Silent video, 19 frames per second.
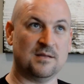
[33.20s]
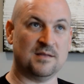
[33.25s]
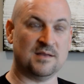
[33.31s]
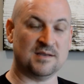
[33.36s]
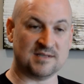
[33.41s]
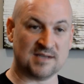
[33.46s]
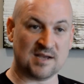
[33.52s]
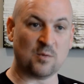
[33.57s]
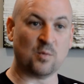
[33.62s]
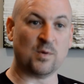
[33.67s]

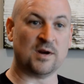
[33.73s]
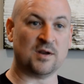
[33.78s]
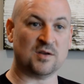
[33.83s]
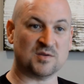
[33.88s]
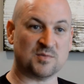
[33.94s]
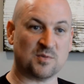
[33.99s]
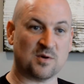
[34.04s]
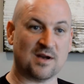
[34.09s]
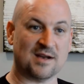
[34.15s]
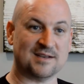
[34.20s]
The Zen
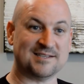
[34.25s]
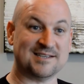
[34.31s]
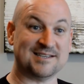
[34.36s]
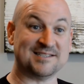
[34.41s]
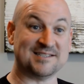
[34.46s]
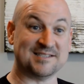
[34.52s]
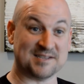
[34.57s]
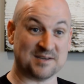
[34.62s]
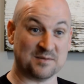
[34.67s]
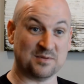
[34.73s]
Windows
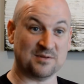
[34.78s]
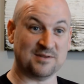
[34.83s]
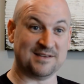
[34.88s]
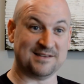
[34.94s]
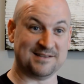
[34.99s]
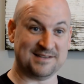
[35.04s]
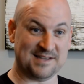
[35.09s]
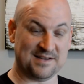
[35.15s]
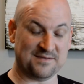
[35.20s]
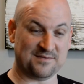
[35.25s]
process is
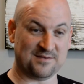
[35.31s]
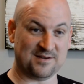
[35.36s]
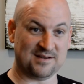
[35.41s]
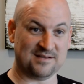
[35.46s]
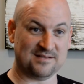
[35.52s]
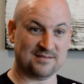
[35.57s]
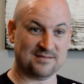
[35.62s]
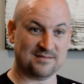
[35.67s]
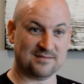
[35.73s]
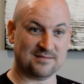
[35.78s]
completely different.
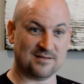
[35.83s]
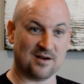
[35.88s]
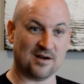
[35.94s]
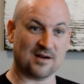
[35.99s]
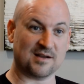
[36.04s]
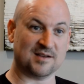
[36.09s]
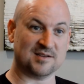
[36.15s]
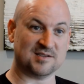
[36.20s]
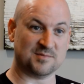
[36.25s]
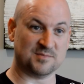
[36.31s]

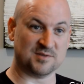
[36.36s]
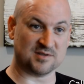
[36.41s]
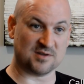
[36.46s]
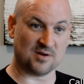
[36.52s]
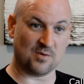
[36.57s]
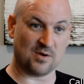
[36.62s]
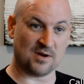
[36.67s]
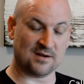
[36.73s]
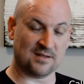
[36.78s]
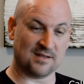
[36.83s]
Our customers
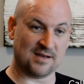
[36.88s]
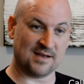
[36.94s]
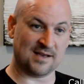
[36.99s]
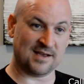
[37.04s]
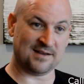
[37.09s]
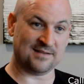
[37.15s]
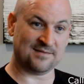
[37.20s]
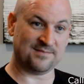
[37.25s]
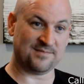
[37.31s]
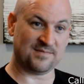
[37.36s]
go
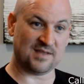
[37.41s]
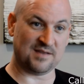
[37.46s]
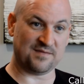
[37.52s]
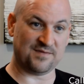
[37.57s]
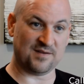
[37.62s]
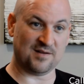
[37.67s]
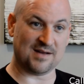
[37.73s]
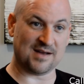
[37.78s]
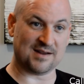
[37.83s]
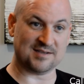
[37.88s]
online, they
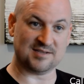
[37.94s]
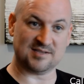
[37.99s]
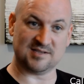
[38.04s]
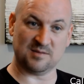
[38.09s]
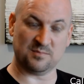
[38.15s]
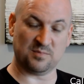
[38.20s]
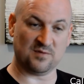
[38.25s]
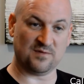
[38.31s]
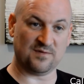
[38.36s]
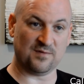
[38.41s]
fill out a
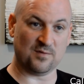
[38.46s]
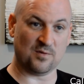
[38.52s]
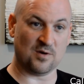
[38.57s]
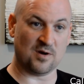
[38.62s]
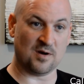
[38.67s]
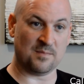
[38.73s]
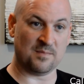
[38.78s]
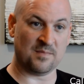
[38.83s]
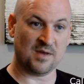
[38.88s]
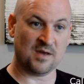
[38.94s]
simple
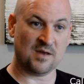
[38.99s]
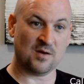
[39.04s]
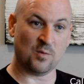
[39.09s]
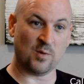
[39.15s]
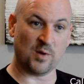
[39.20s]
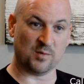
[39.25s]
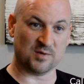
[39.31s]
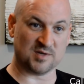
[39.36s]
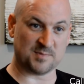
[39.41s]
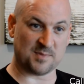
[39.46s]
form,
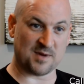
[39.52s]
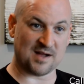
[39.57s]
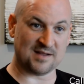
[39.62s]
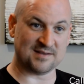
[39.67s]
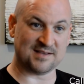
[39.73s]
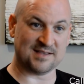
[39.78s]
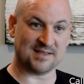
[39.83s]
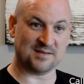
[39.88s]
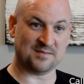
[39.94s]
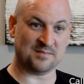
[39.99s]
we
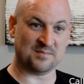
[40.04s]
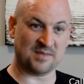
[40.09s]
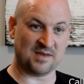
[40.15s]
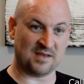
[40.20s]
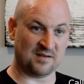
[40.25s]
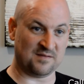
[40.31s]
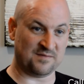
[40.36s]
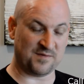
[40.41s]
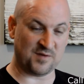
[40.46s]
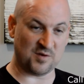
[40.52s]
respond to them
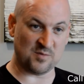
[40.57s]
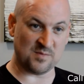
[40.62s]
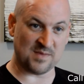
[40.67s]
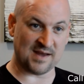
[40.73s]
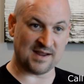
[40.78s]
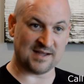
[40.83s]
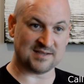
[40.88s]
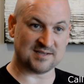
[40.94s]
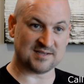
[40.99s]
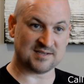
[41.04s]
in a few
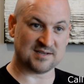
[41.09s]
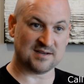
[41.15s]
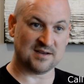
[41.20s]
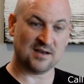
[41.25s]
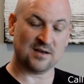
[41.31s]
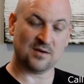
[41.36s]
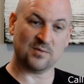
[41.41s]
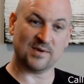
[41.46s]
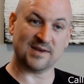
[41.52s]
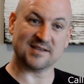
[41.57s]
minutes,
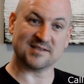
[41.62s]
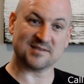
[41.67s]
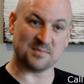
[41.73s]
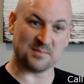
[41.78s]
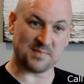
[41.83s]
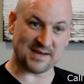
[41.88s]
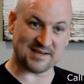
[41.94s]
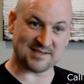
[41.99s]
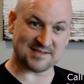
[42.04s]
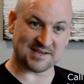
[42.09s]
we get
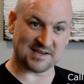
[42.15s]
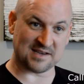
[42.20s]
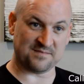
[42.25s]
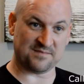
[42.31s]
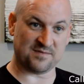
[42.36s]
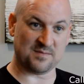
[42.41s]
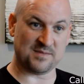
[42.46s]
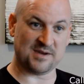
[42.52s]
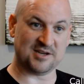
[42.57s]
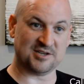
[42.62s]
some basic
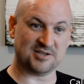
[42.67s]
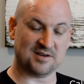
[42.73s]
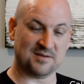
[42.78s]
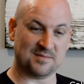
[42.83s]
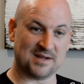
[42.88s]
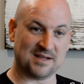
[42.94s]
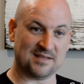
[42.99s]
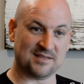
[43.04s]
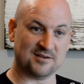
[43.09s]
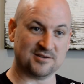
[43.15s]
information
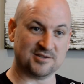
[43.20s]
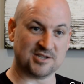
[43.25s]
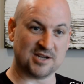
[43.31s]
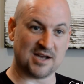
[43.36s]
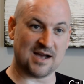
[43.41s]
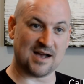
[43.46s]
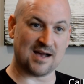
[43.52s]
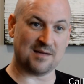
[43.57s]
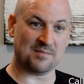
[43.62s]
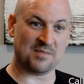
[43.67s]
about their
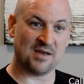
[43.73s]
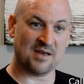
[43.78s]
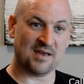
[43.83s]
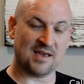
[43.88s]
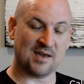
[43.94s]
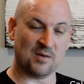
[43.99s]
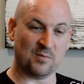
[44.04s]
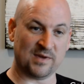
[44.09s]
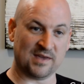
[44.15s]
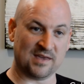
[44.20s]
job,
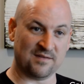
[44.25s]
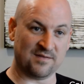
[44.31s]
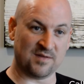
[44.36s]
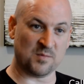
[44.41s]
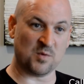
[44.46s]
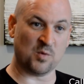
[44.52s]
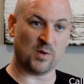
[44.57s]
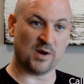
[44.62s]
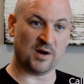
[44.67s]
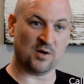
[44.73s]
and we give
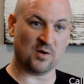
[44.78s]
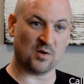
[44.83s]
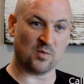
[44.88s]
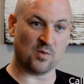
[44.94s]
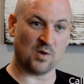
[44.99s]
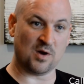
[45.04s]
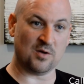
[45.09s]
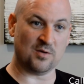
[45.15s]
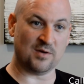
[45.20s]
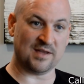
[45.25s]
them a window
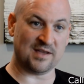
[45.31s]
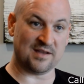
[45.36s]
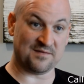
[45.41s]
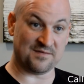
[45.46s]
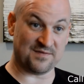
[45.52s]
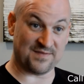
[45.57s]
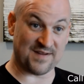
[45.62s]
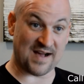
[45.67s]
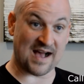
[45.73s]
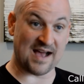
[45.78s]
quote in
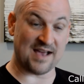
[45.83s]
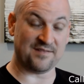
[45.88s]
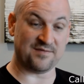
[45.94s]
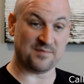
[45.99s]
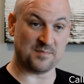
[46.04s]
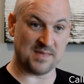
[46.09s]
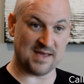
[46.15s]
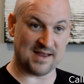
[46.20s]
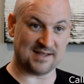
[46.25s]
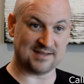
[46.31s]

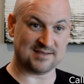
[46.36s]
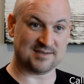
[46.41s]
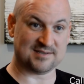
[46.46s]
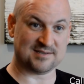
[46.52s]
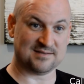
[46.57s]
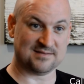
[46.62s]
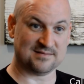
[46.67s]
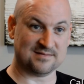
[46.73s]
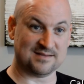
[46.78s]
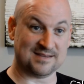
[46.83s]
5
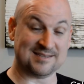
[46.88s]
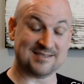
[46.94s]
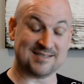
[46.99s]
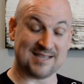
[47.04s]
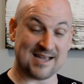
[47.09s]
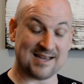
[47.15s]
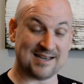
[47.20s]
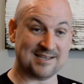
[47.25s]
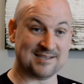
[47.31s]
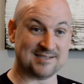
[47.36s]
minutes. It's
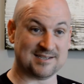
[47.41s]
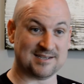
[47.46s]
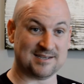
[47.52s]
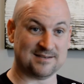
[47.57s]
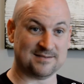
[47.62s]
that easy.